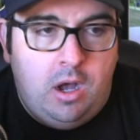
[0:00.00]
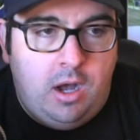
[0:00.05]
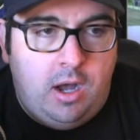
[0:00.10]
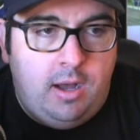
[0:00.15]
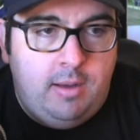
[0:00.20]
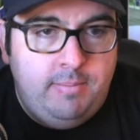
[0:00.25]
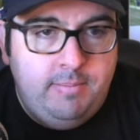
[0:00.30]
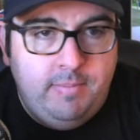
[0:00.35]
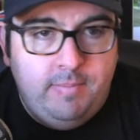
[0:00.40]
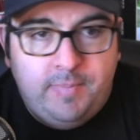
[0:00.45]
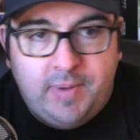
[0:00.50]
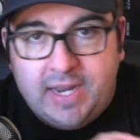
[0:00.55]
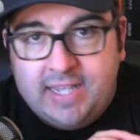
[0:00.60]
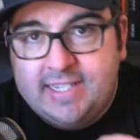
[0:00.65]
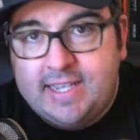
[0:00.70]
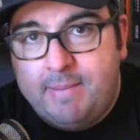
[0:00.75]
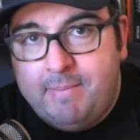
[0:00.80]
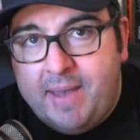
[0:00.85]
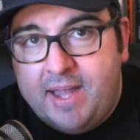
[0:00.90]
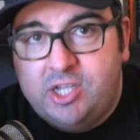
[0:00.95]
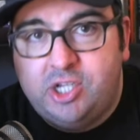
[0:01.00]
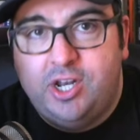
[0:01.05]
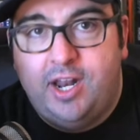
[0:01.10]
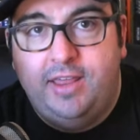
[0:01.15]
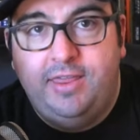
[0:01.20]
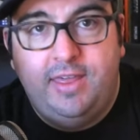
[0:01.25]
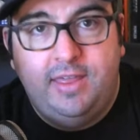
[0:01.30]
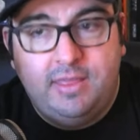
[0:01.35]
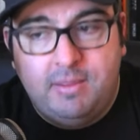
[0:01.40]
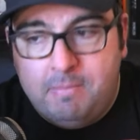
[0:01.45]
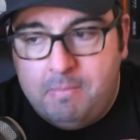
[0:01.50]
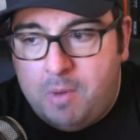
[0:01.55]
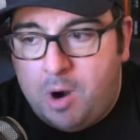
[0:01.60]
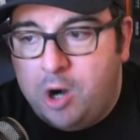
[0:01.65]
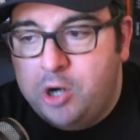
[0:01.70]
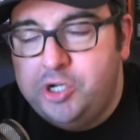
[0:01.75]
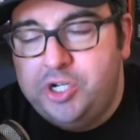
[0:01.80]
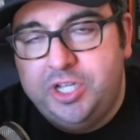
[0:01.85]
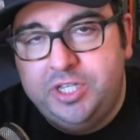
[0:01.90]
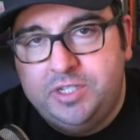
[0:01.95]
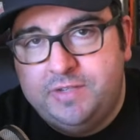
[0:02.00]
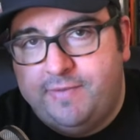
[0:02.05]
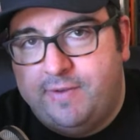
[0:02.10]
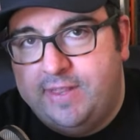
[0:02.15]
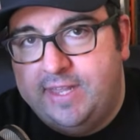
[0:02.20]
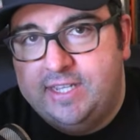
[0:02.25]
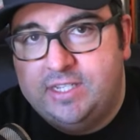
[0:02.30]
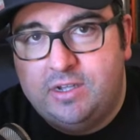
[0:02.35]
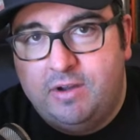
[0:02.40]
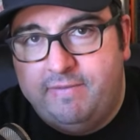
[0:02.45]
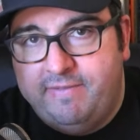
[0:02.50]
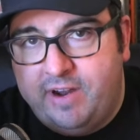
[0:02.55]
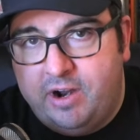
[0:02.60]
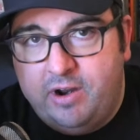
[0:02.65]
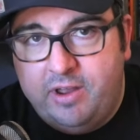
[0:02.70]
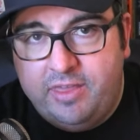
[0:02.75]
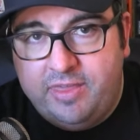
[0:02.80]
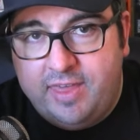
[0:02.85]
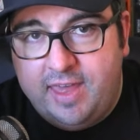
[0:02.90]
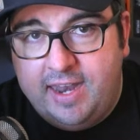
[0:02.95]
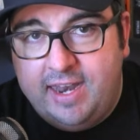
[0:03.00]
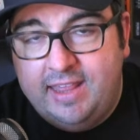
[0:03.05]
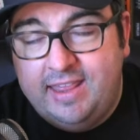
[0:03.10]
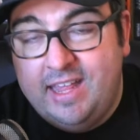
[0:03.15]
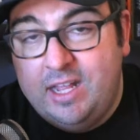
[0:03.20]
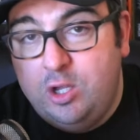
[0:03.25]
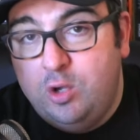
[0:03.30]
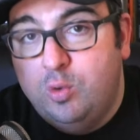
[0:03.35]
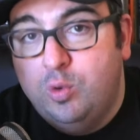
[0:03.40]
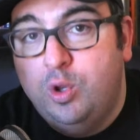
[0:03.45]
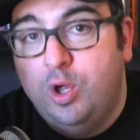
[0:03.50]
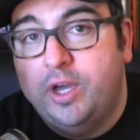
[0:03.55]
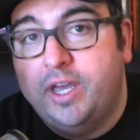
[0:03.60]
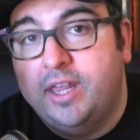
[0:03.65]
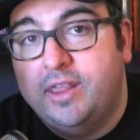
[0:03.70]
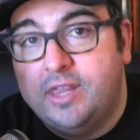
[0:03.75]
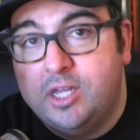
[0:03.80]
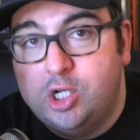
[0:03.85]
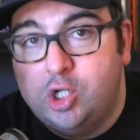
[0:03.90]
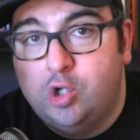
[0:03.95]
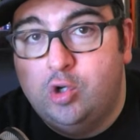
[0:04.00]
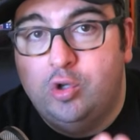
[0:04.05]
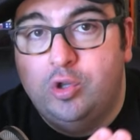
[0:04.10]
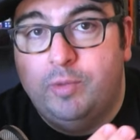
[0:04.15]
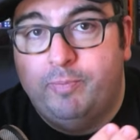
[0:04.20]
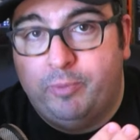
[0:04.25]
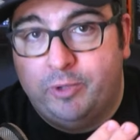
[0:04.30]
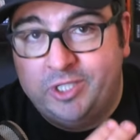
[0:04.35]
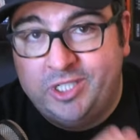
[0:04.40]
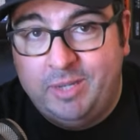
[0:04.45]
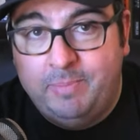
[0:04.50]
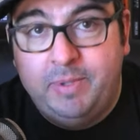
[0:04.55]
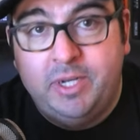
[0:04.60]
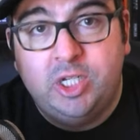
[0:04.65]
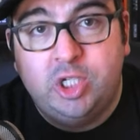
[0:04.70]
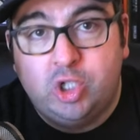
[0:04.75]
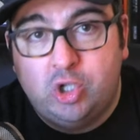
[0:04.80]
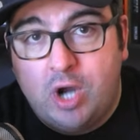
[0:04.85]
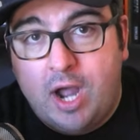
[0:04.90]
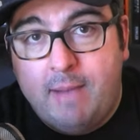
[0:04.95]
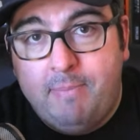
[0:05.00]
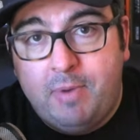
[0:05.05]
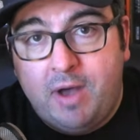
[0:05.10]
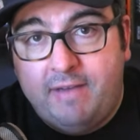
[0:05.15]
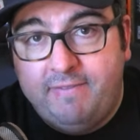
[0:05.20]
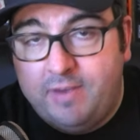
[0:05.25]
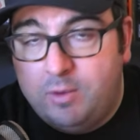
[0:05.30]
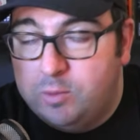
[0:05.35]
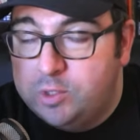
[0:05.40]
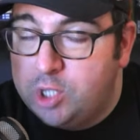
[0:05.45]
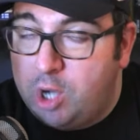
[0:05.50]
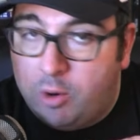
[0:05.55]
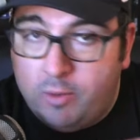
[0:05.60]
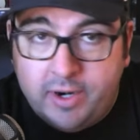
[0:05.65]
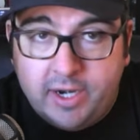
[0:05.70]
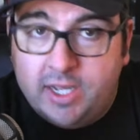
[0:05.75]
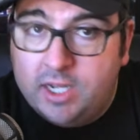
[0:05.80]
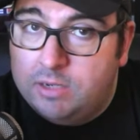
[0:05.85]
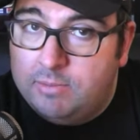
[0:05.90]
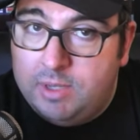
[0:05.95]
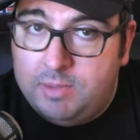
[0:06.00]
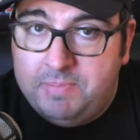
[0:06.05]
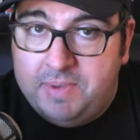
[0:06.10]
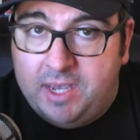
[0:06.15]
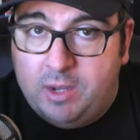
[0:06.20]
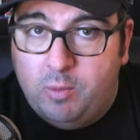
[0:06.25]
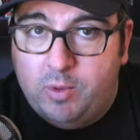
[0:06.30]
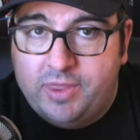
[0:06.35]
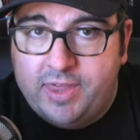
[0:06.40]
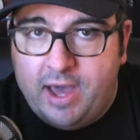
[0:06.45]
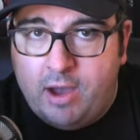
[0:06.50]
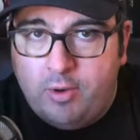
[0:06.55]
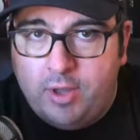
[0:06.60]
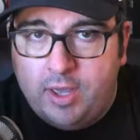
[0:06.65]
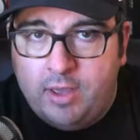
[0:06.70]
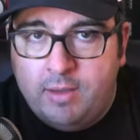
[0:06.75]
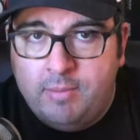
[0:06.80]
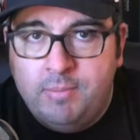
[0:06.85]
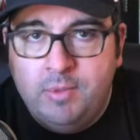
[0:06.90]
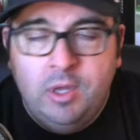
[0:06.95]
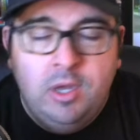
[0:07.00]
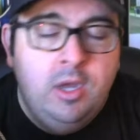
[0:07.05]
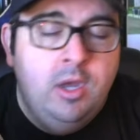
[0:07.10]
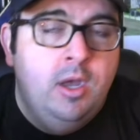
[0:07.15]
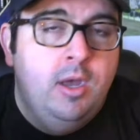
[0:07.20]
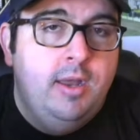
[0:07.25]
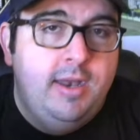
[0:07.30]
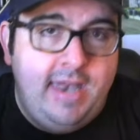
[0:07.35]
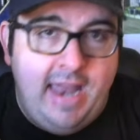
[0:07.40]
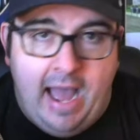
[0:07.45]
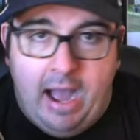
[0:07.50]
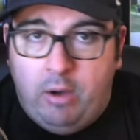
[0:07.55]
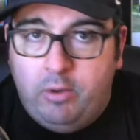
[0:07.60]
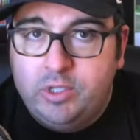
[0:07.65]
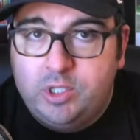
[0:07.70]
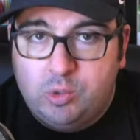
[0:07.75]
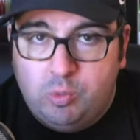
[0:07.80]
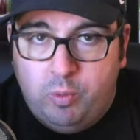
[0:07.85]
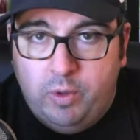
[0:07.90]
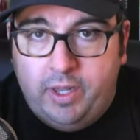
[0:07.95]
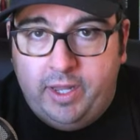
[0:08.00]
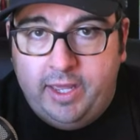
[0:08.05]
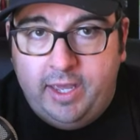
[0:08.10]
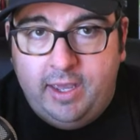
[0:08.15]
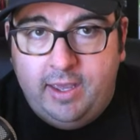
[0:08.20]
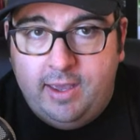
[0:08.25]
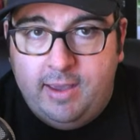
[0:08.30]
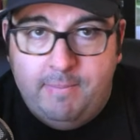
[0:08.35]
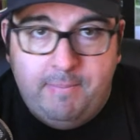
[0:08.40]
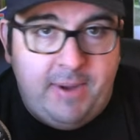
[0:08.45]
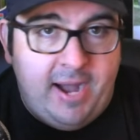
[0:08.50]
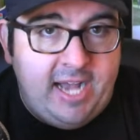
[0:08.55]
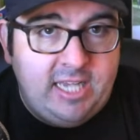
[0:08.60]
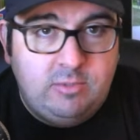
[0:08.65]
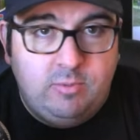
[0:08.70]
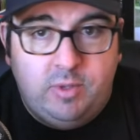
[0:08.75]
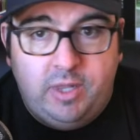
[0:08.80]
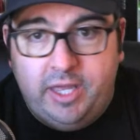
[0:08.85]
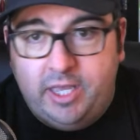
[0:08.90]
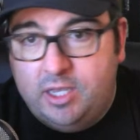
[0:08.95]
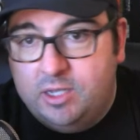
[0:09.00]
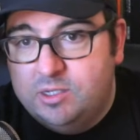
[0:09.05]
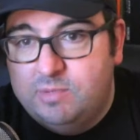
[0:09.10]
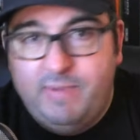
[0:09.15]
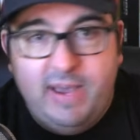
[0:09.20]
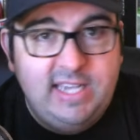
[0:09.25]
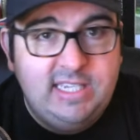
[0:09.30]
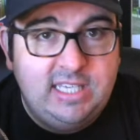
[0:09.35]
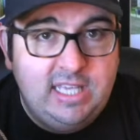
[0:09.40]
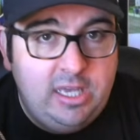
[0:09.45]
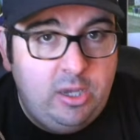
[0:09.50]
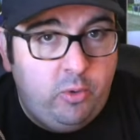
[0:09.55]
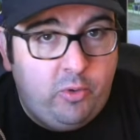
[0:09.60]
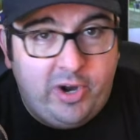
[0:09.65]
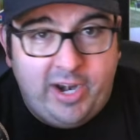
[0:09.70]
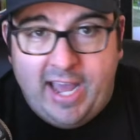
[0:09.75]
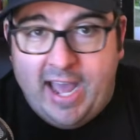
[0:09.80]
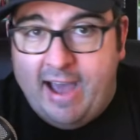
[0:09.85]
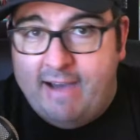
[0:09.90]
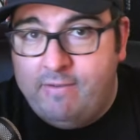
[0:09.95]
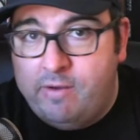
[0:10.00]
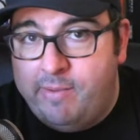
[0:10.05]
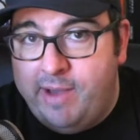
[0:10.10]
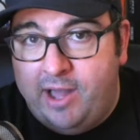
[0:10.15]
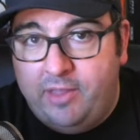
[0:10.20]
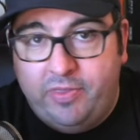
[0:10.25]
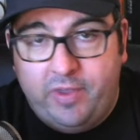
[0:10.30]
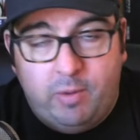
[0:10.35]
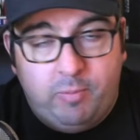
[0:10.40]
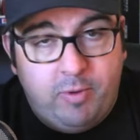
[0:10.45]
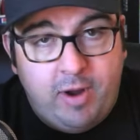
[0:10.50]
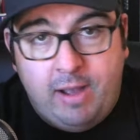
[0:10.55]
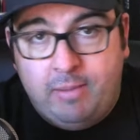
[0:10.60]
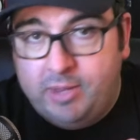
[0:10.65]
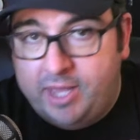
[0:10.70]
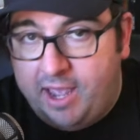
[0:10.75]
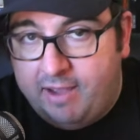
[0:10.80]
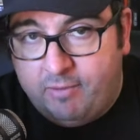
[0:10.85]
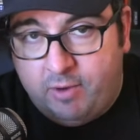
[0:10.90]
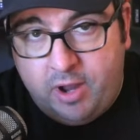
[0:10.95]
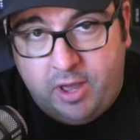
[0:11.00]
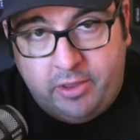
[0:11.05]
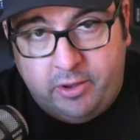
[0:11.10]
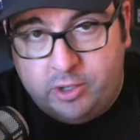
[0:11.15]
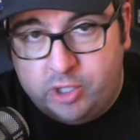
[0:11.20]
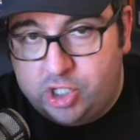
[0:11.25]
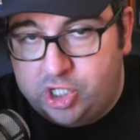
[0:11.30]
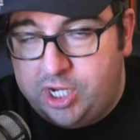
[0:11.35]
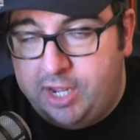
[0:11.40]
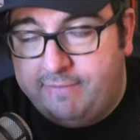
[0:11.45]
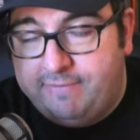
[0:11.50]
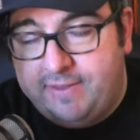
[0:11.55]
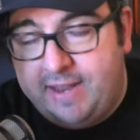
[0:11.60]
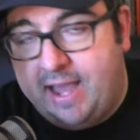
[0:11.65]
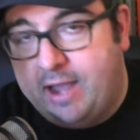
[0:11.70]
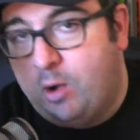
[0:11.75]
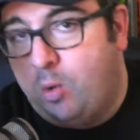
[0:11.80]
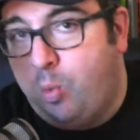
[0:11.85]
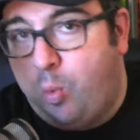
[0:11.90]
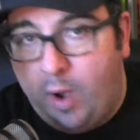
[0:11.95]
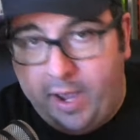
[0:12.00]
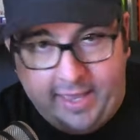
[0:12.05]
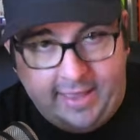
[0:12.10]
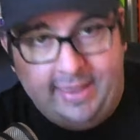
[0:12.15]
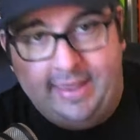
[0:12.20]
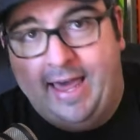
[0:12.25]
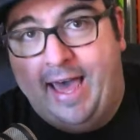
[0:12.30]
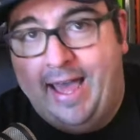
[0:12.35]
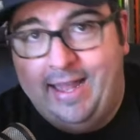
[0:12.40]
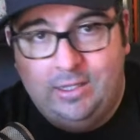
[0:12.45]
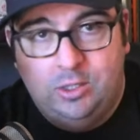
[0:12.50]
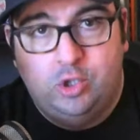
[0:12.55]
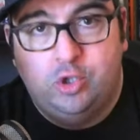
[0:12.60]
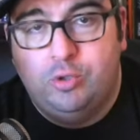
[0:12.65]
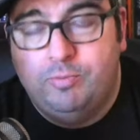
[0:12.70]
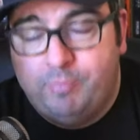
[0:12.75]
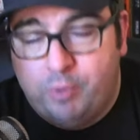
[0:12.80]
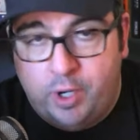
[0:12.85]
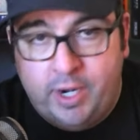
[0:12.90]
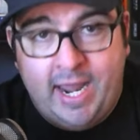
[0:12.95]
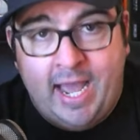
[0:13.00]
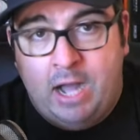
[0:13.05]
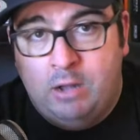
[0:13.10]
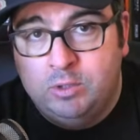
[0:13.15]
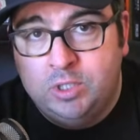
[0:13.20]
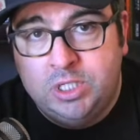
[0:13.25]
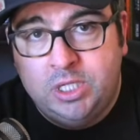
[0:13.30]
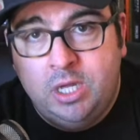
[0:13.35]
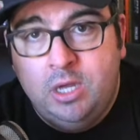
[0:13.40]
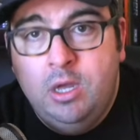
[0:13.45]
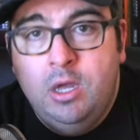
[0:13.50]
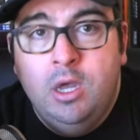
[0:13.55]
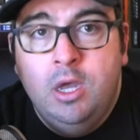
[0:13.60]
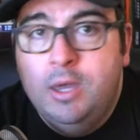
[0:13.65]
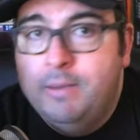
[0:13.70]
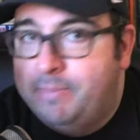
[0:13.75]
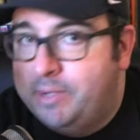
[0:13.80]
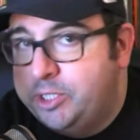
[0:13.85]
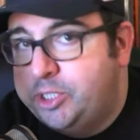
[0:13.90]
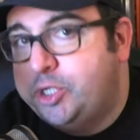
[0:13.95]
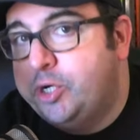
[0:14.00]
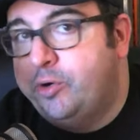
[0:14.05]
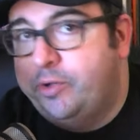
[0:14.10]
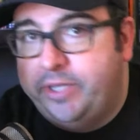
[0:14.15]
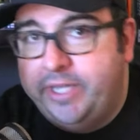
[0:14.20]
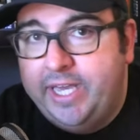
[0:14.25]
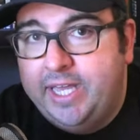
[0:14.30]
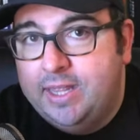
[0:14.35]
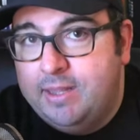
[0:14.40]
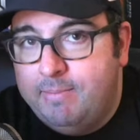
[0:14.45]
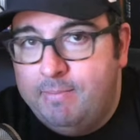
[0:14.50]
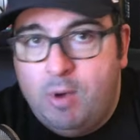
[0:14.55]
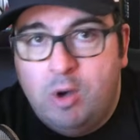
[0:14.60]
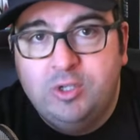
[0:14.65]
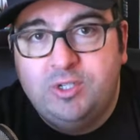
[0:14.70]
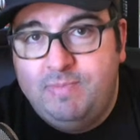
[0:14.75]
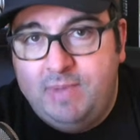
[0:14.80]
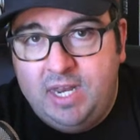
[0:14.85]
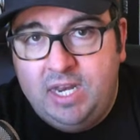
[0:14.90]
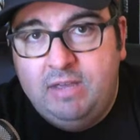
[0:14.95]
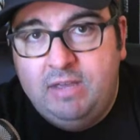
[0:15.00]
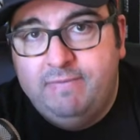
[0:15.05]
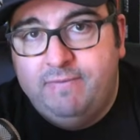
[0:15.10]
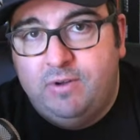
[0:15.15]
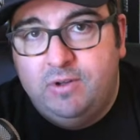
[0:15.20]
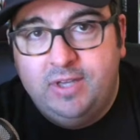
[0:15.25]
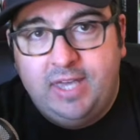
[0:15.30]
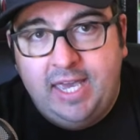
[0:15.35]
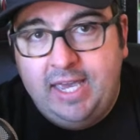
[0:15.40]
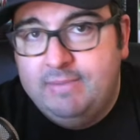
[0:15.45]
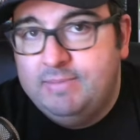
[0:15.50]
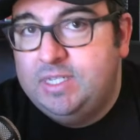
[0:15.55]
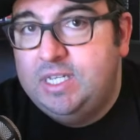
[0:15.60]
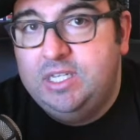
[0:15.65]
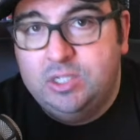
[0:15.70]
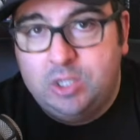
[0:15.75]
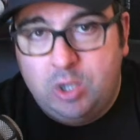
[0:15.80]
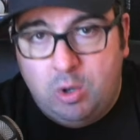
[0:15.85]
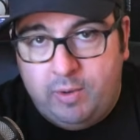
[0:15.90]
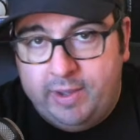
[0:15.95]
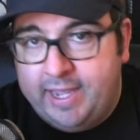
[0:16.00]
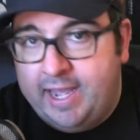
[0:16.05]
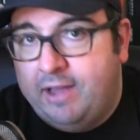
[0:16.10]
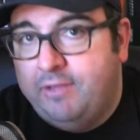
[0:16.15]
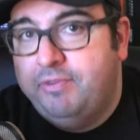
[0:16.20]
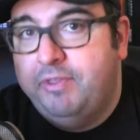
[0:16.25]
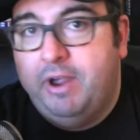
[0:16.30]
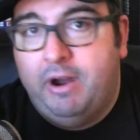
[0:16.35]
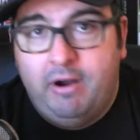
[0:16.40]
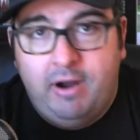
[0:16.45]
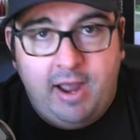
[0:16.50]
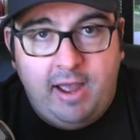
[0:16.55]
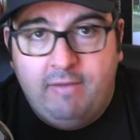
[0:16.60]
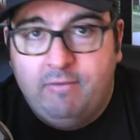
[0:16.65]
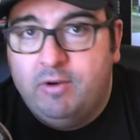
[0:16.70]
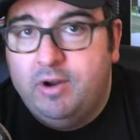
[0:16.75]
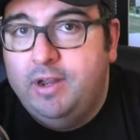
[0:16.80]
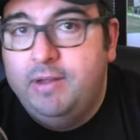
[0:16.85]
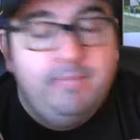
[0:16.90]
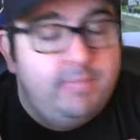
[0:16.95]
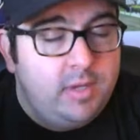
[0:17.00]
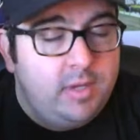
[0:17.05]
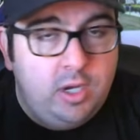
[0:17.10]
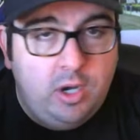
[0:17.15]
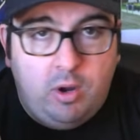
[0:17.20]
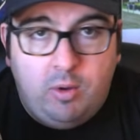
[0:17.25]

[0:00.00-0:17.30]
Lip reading: But as I mentioned, I think the margins for this are very thin. And then you look at the precipitous drop off. It was already going to be big without him. Now it's really impossible. Because basically you're going to have him out there probably every other shift, not quite that pronounced, but certainly in the most meaningful games, he's going out there every